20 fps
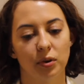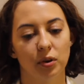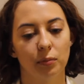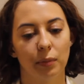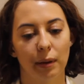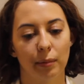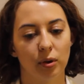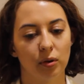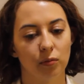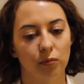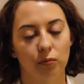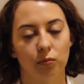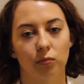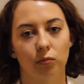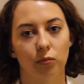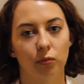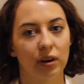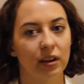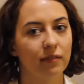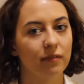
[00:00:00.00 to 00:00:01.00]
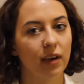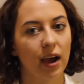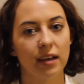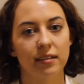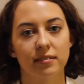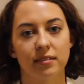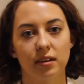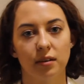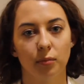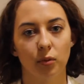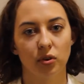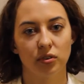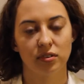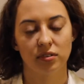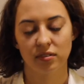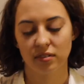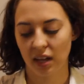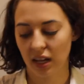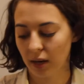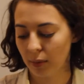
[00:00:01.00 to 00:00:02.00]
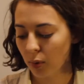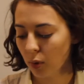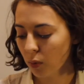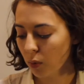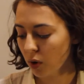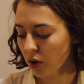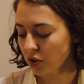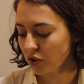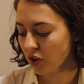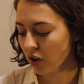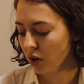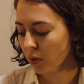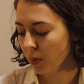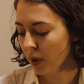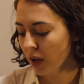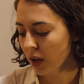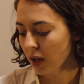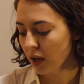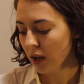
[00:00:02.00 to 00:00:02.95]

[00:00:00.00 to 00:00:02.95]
you maybe reinvest in a more sustainable wardrobe.